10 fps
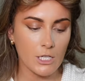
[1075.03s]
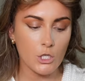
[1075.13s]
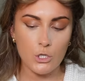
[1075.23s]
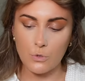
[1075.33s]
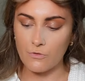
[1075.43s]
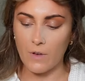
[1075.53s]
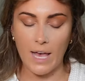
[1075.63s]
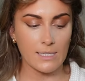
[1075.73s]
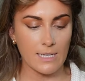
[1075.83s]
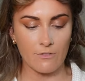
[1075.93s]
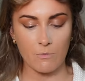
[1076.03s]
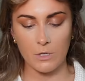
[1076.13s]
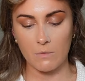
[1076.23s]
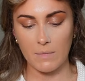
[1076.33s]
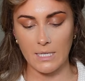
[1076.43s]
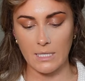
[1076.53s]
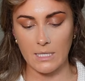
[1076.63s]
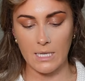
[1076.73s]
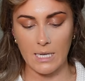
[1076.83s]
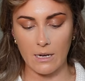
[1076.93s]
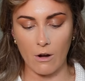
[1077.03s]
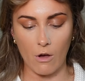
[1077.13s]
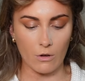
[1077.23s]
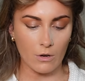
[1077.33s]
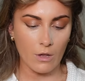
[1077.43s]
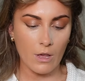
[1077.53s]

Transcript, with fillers: it too fast after putting my concealer on.